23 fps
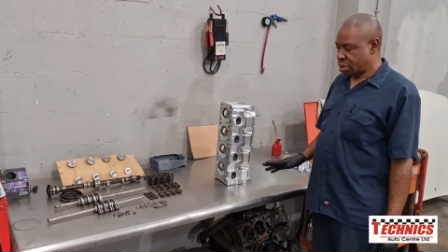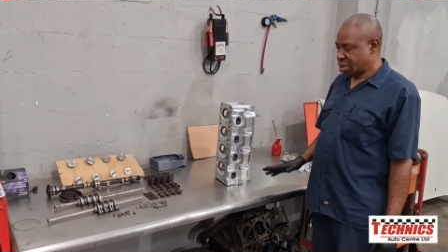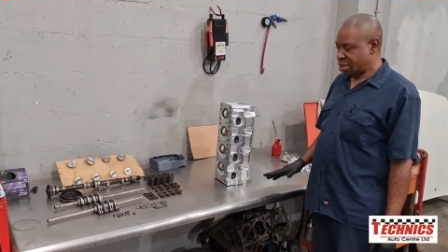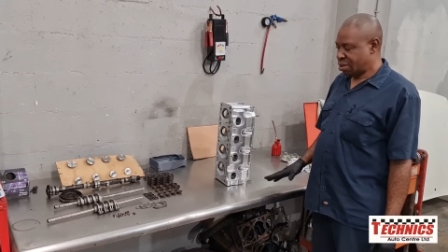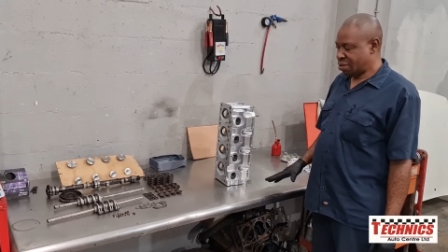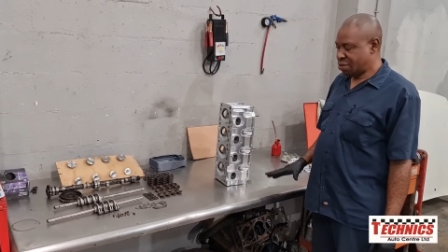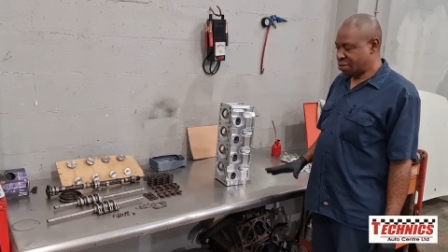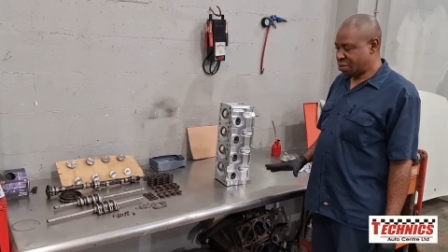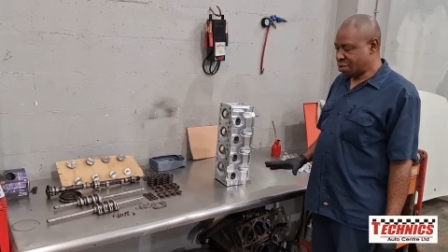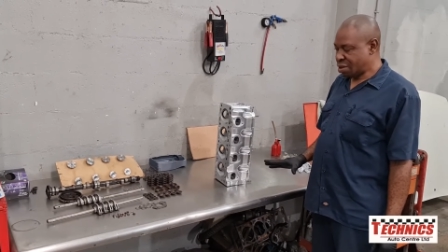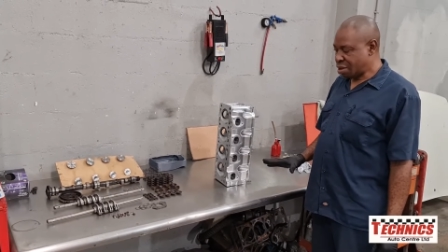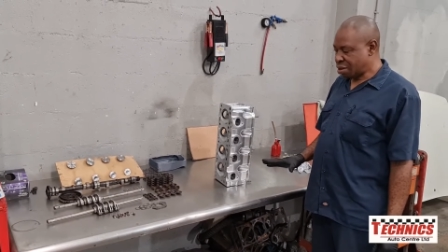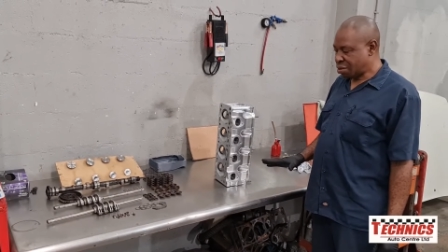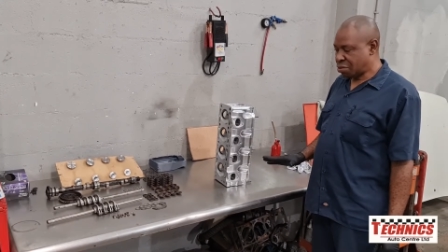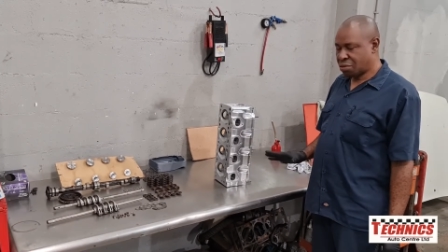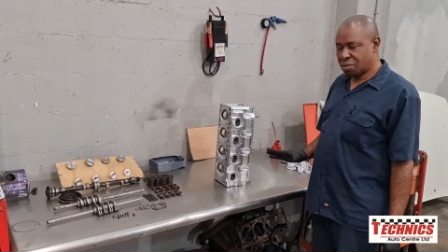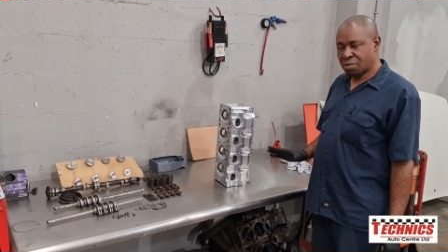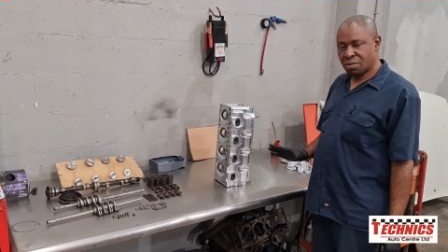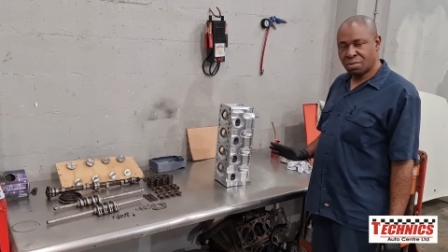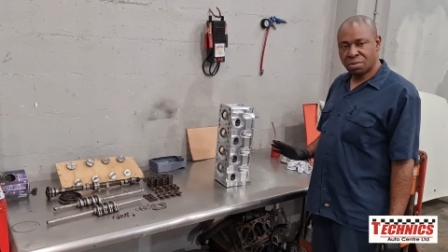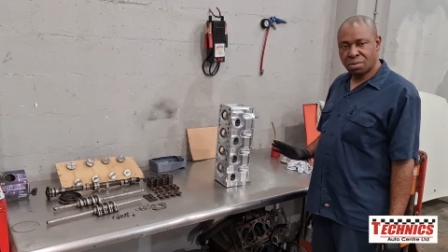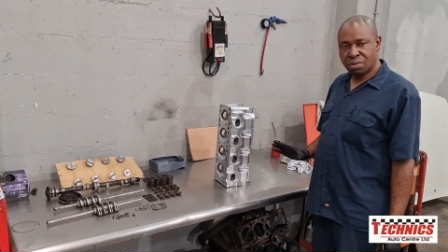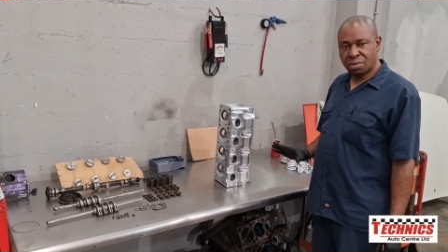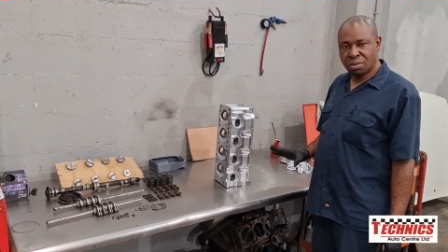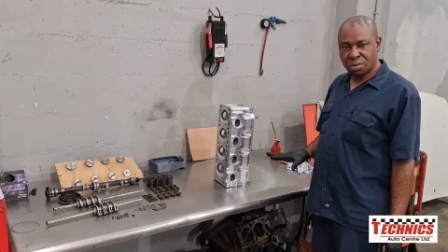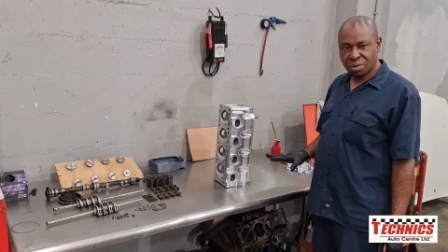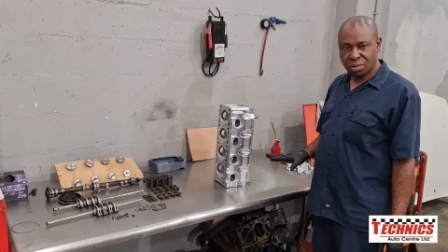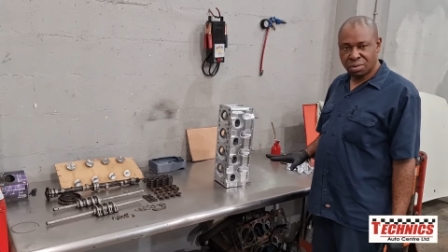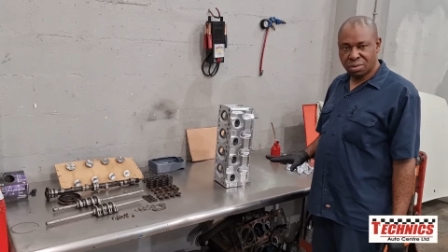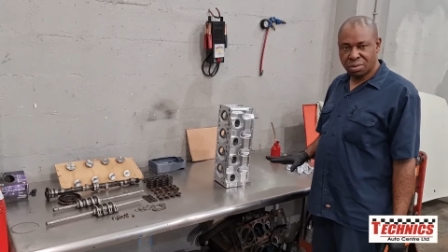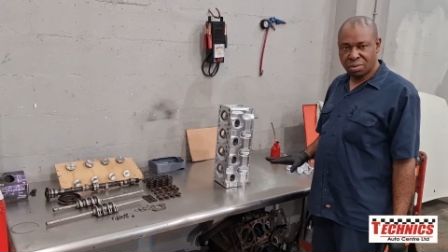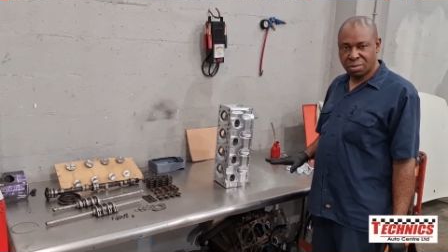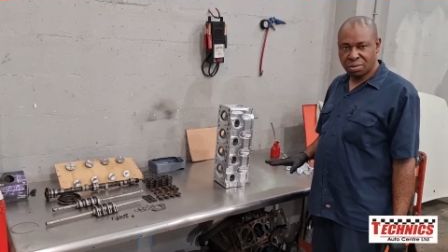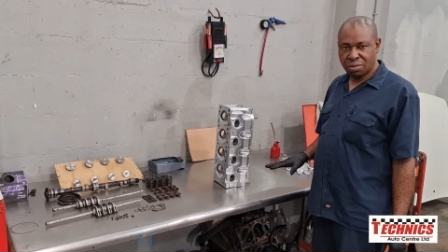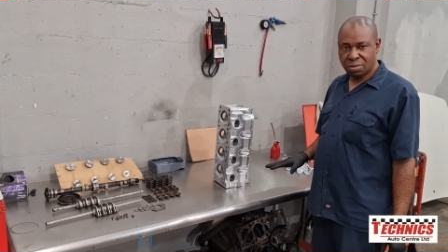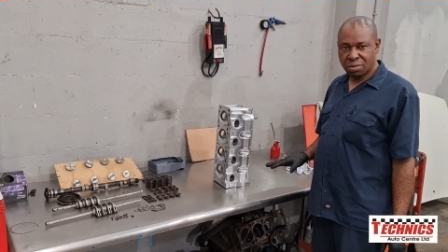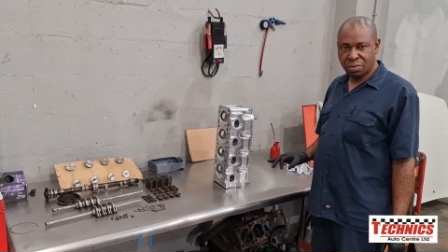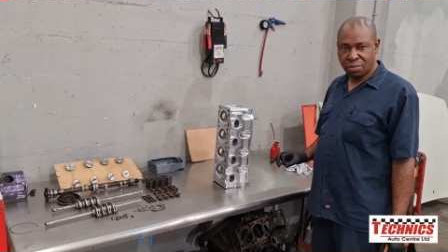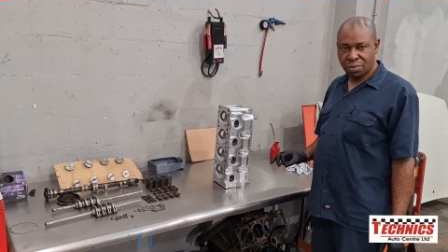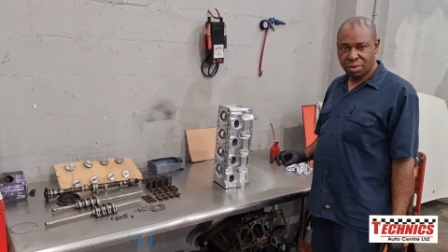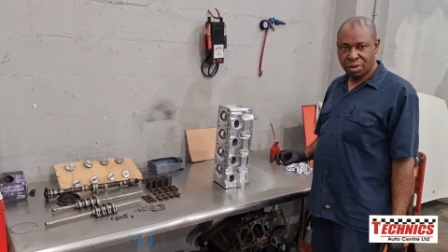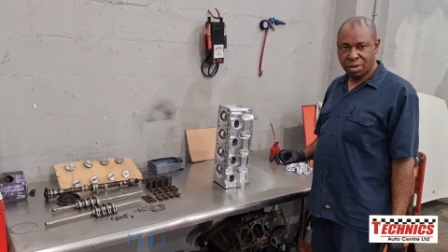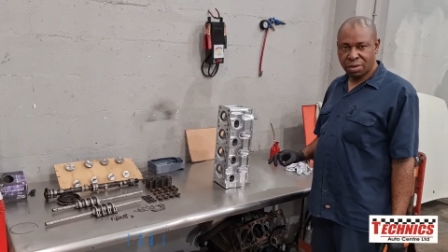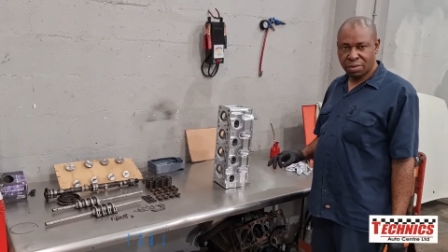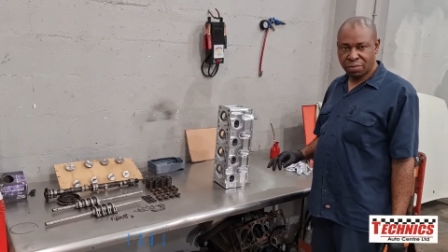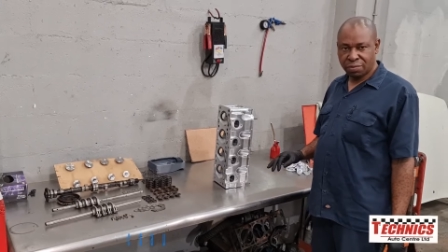it's not good to
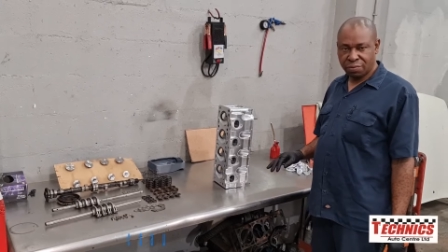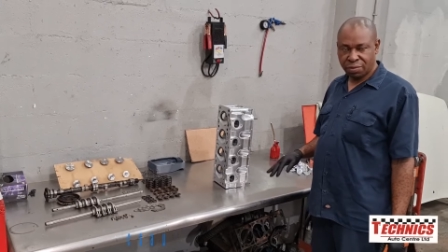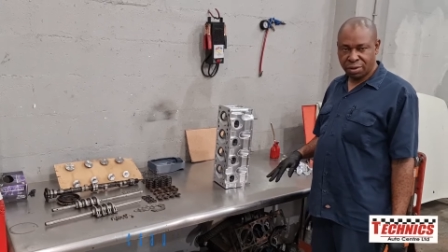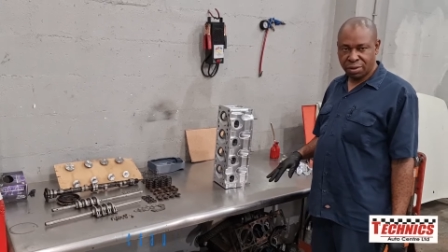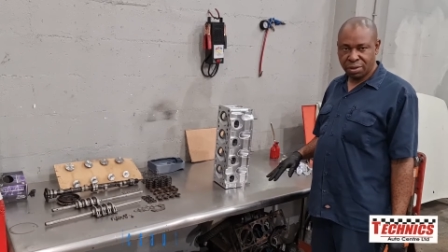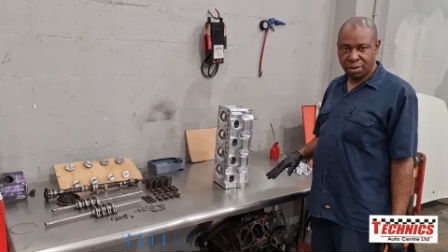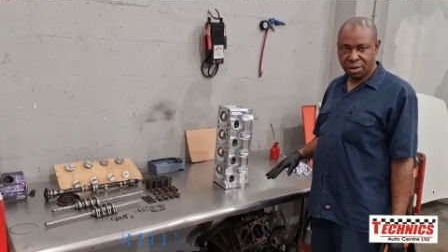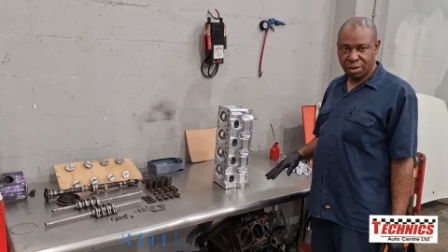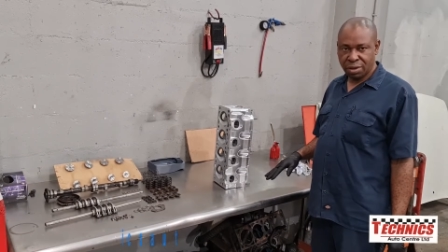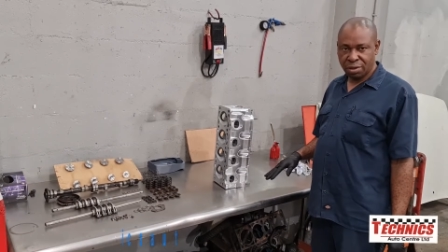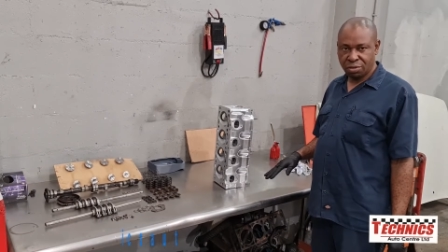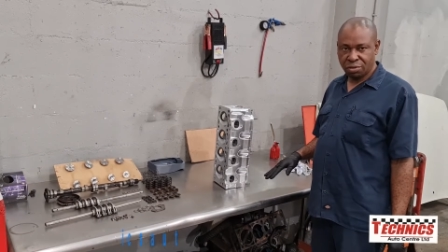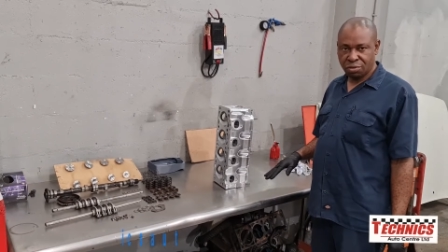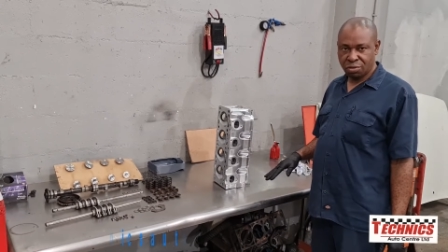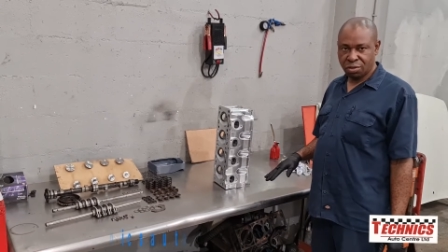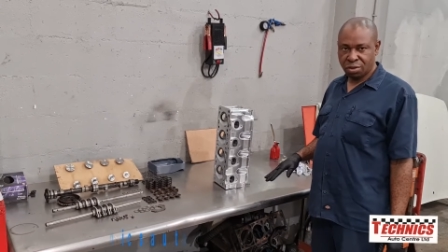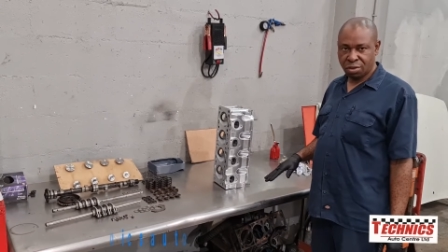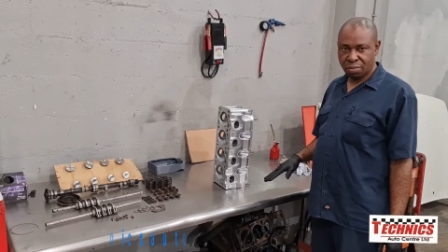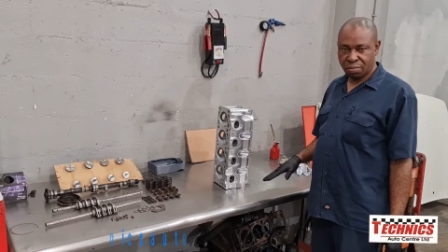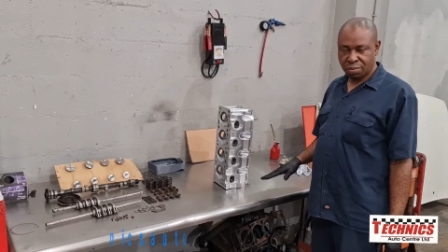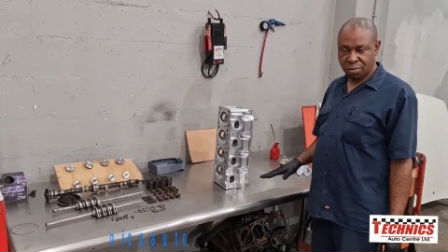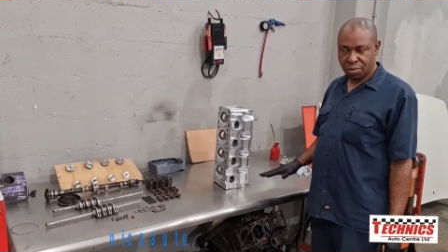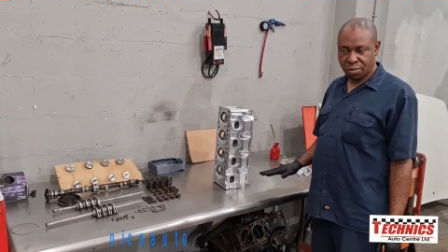really fit the engine up.